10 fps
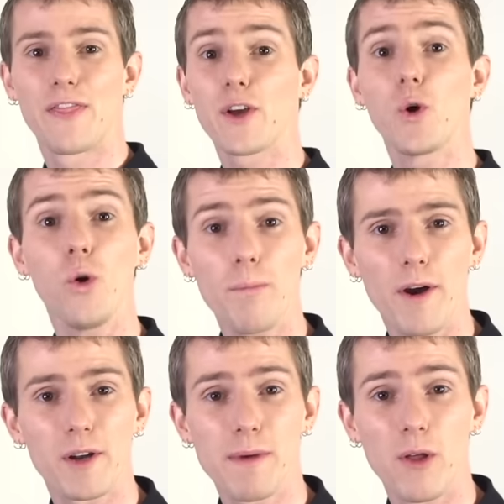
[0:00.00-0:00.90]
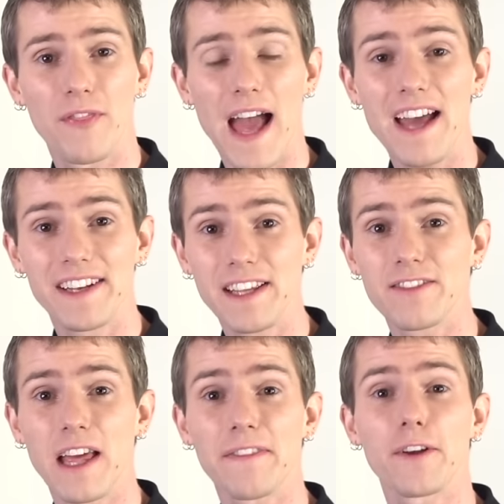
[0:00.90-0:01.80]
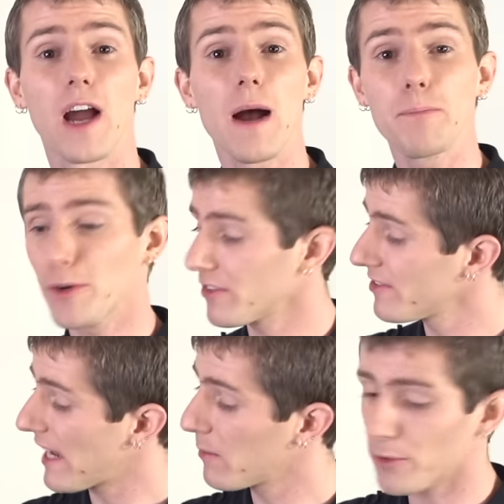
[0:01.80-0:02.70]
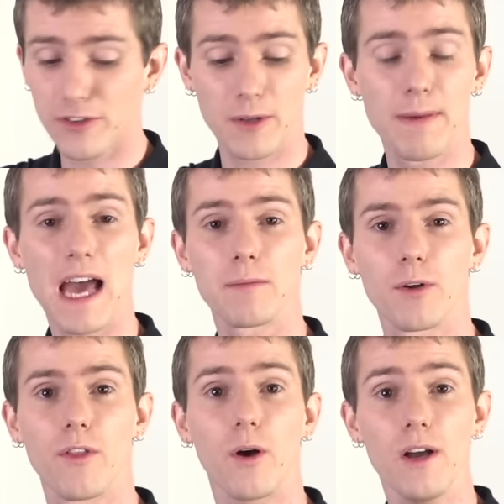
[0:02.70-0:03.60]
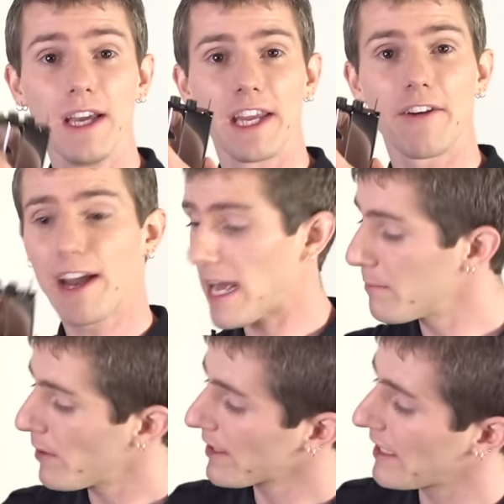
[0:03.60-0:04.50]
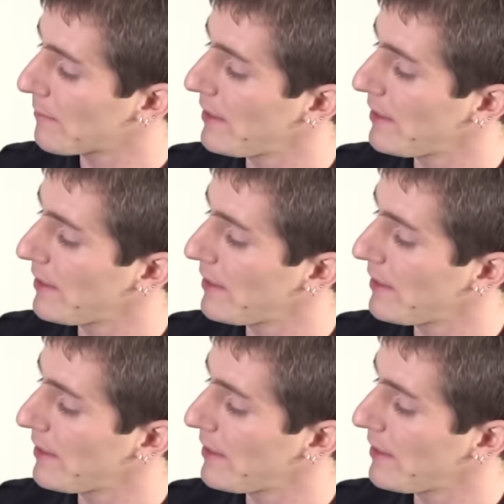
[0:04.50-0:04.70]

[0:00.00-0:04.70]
The cool part about that is that they're upwards and downwards compatible though. Here I am plugging a